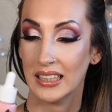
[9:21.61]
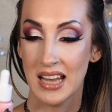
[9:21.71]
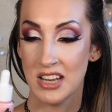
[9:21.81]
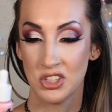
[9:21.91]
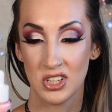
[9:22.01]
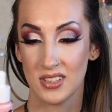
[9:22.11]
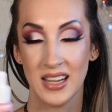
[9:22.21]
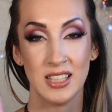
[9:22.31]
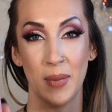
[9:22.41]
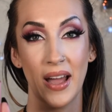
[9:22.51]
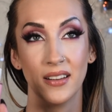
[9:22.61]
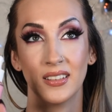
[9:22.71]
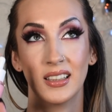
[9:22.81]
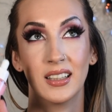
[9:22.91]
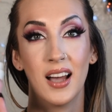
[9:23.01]
It's just, it's bad.
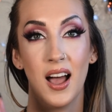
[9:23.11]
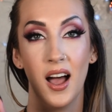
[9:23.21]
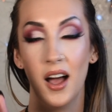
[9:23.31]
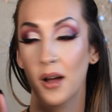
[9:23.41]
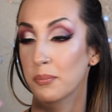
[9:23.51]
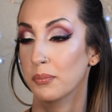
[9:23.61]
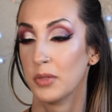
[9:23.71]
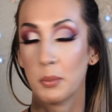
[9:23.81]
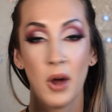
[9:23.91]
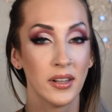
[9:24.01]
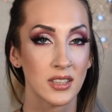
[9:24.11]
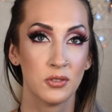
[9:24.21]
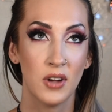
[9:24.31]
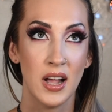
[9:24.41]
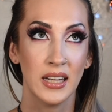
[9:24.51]
Um, the product's
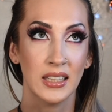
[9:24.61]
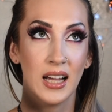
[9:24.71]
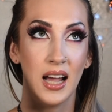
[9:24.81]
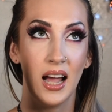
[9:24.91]
fine.